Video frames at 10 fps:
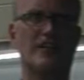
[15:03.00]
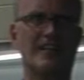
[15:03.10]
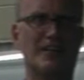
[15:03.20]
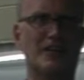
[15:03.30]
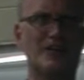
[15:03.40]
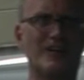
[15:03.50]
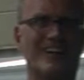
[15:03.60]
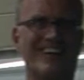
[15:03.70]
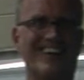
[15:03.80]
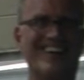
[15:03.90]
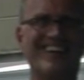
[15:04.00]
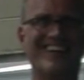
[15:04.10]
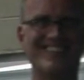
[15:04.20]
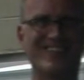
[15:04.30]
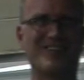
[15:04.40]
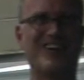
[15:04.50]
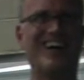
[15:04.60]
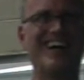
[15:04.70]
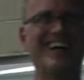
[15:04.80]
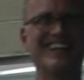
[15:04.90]
year
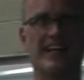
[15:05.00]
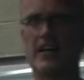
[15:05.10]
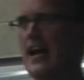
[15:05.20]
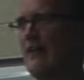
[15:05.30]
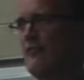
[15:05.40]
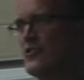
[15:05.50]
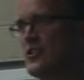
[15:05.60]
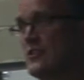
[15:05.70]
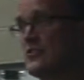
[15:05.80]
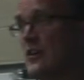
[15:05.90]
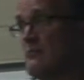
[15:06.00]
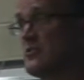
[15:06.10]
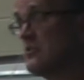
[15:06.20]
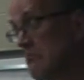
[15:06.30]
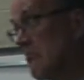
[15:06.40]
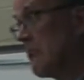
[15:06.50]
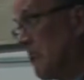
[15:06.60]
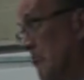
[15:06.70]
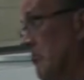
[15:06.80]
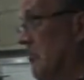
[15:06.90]
decline in average consumption.
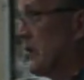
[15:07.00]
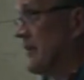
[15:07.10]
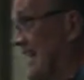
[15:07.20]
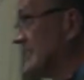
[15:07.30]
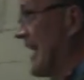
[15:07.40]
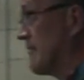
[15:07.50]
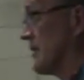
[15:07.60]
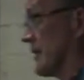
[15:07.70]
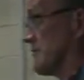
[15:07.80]
That's happening.